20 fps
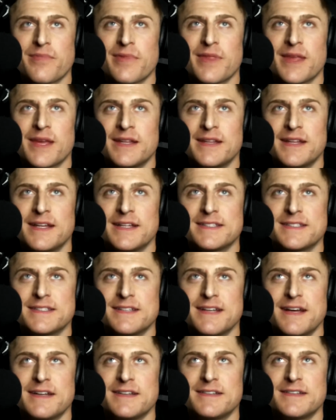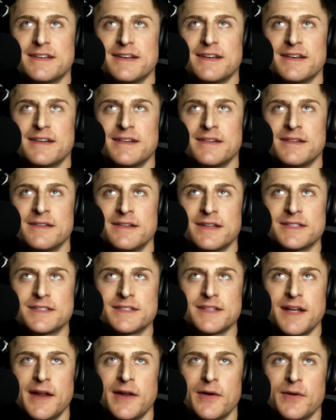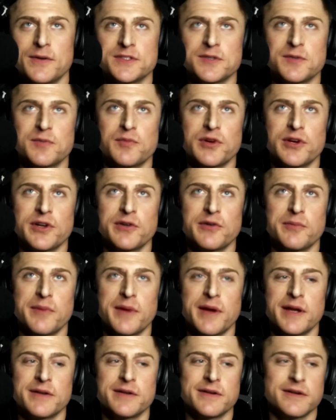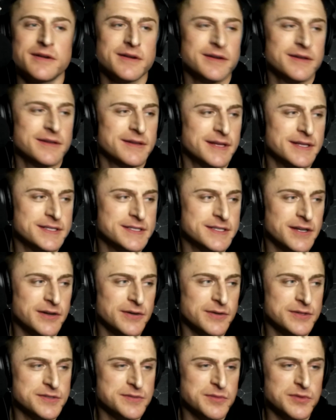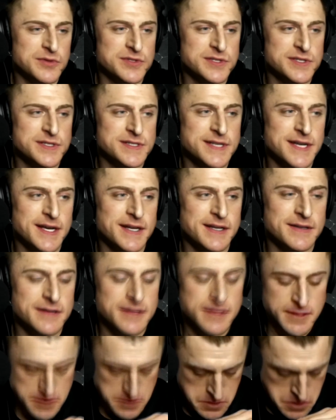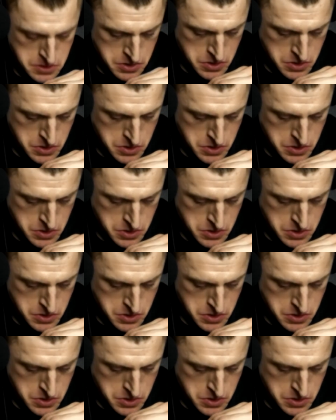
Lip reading: And that's not always a pretty reminder. That's not always the most exciting thing.